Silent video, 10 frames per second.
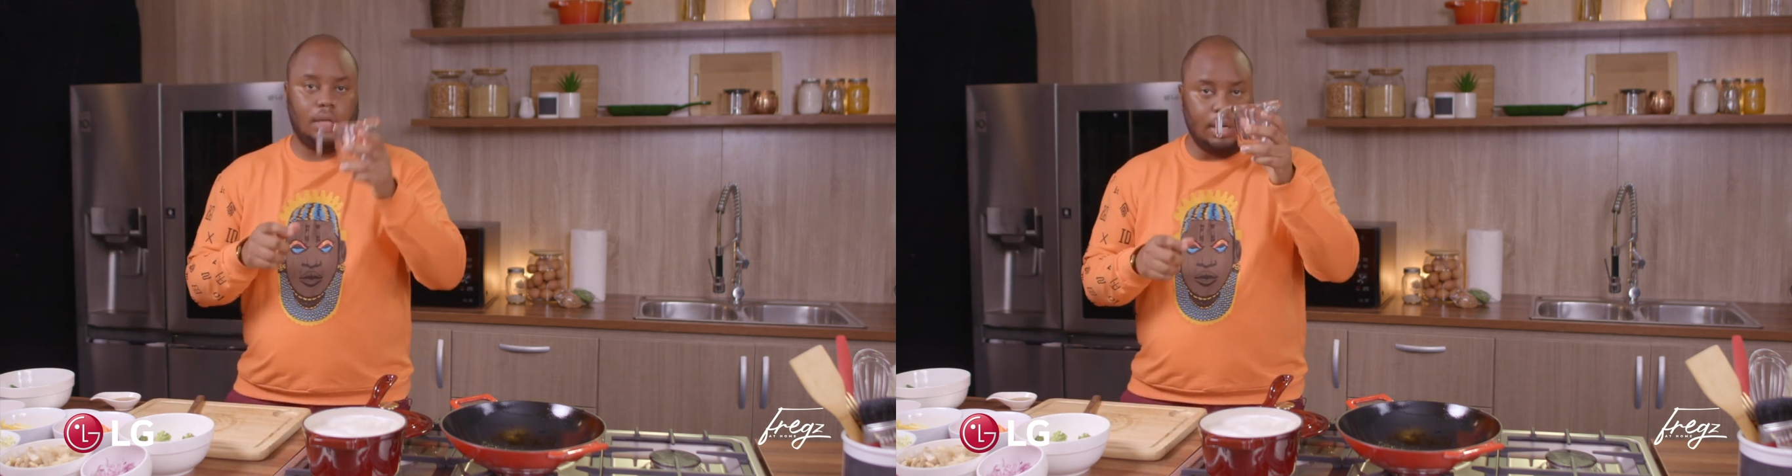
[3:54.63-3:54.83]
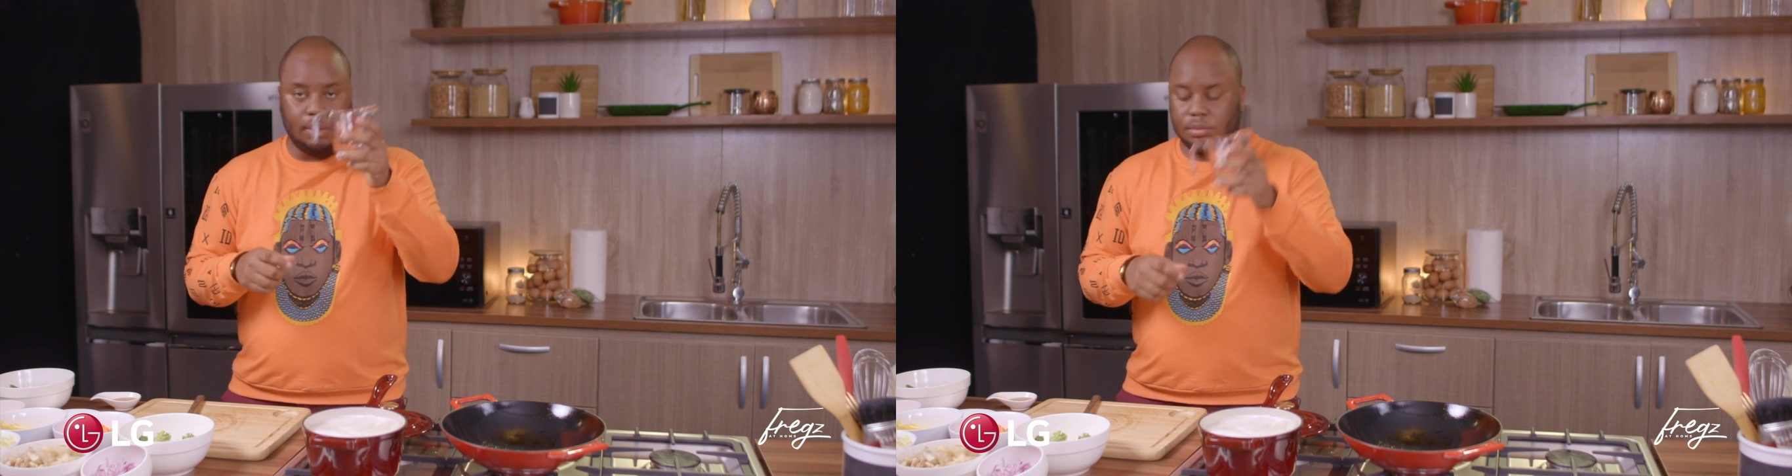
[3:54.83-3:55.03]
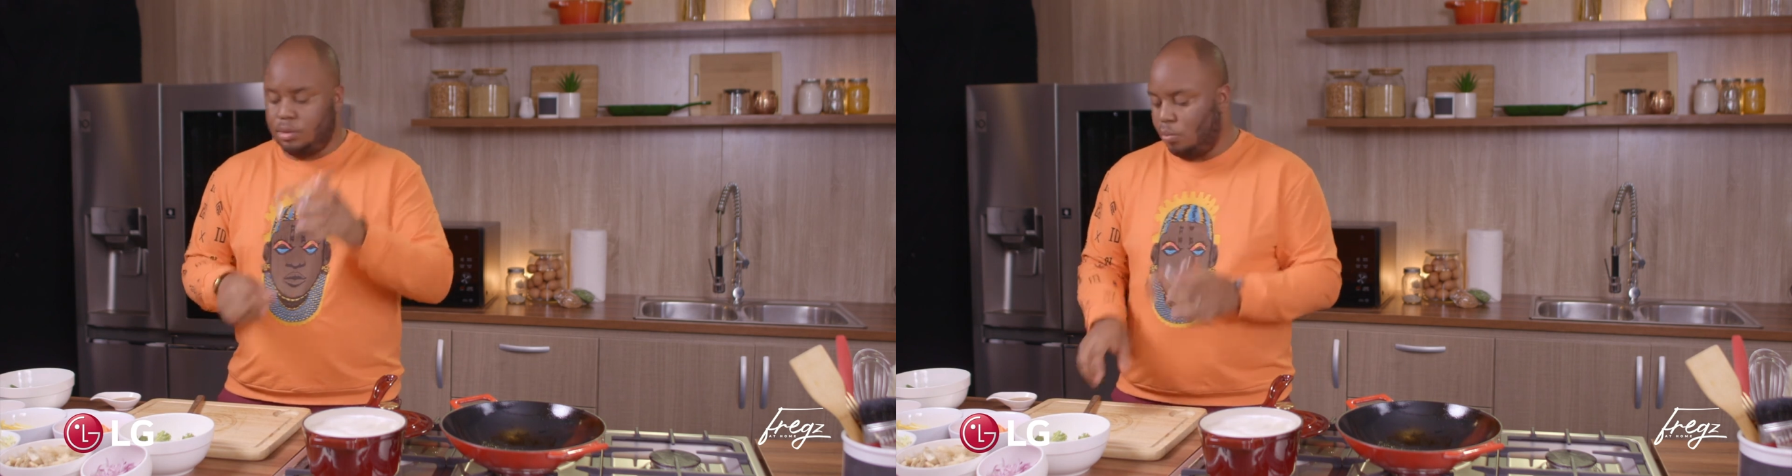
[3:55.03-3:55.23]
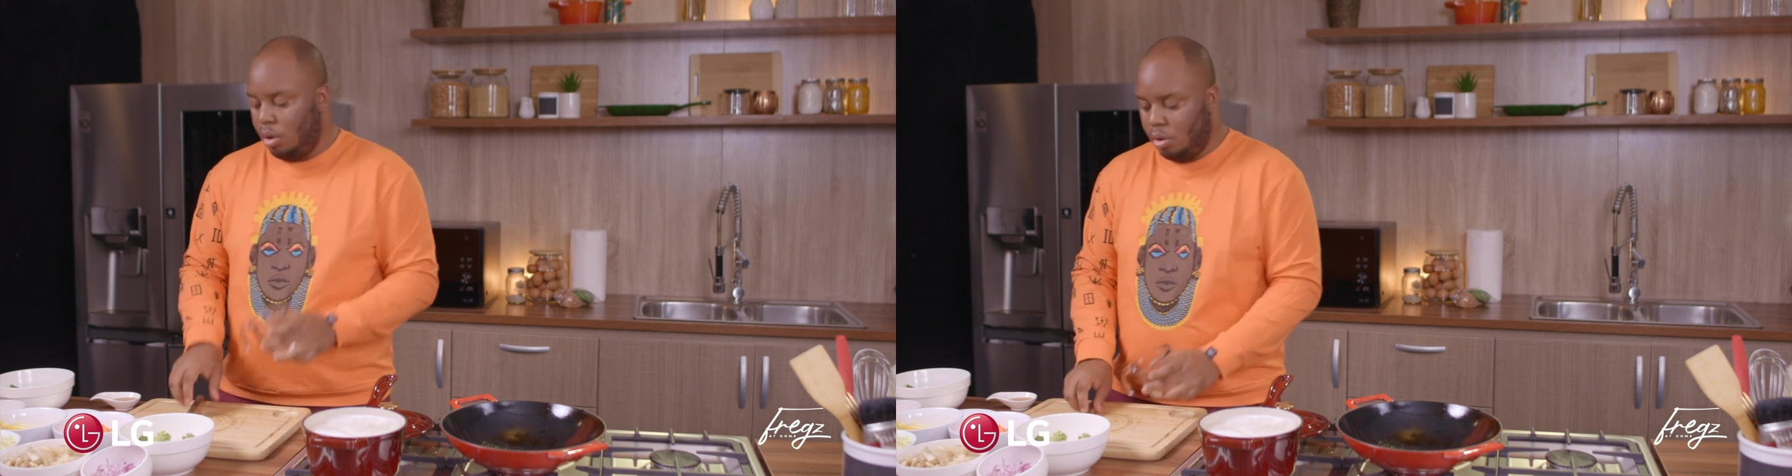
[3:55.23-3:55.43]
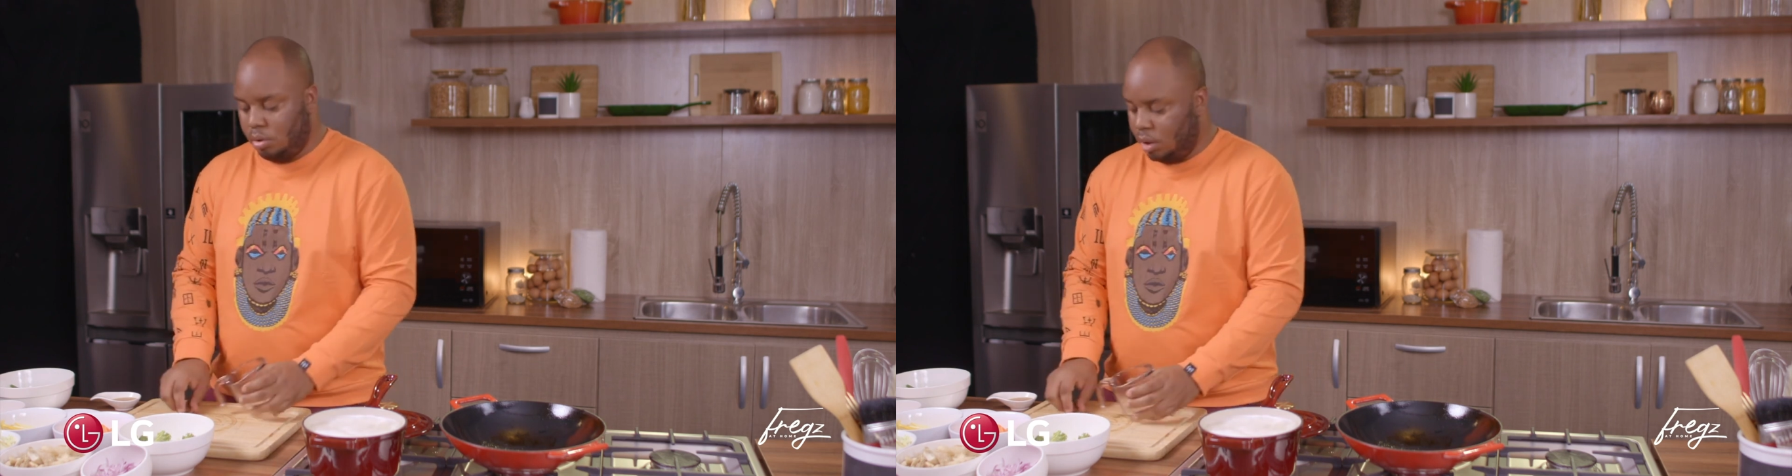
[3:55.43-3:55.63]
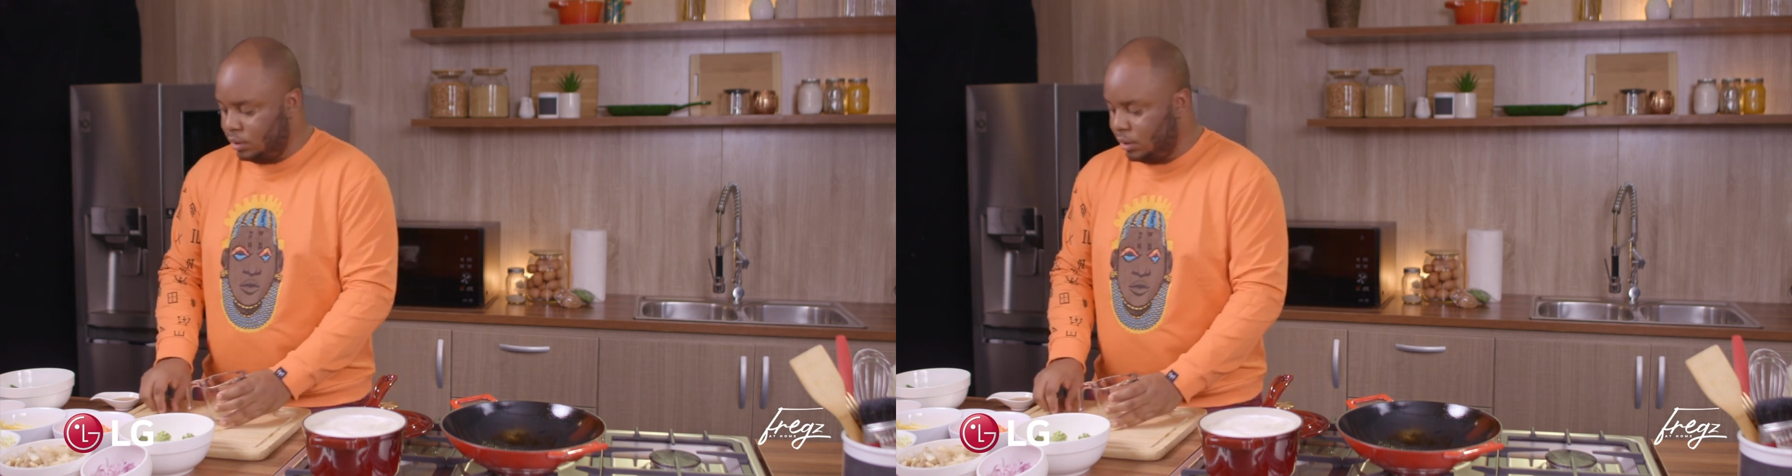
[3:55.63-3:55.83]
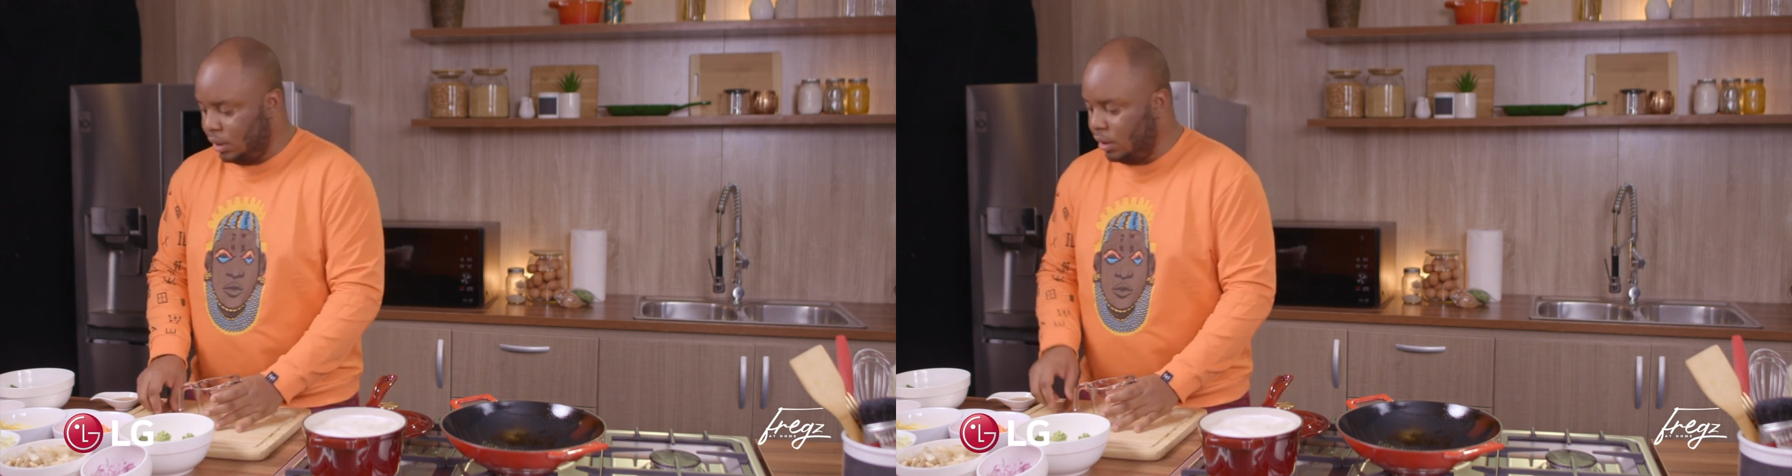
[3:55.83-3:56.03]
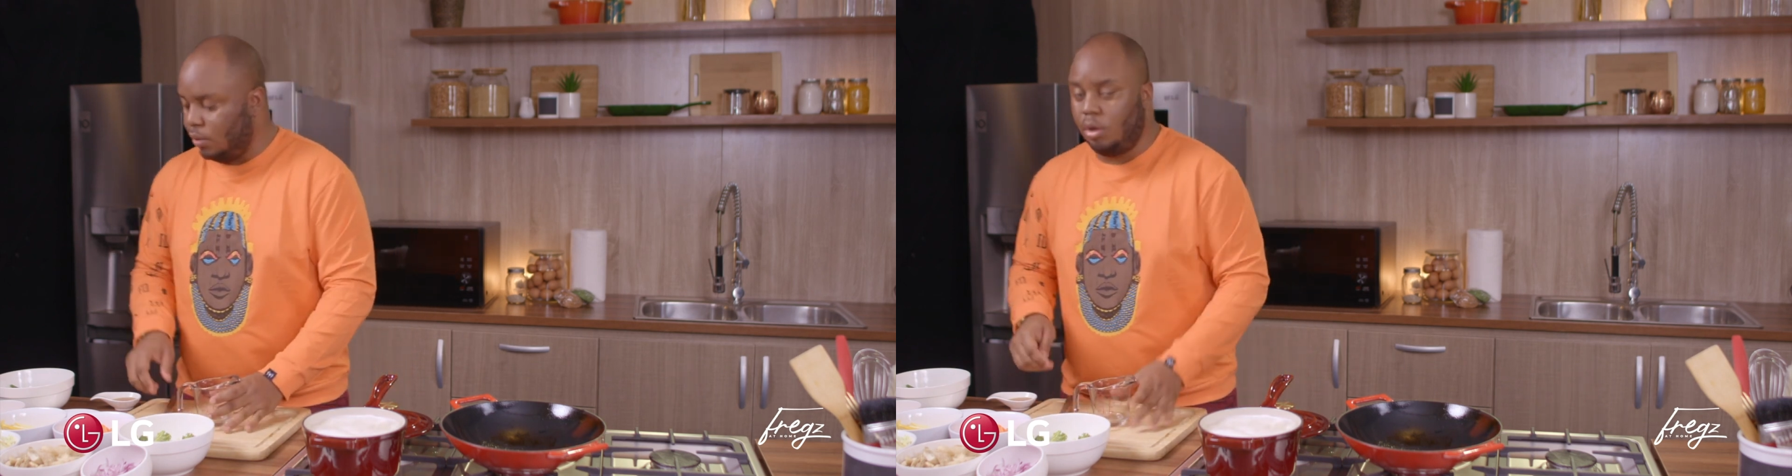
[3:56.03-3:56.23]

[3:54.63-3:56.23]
in a small container,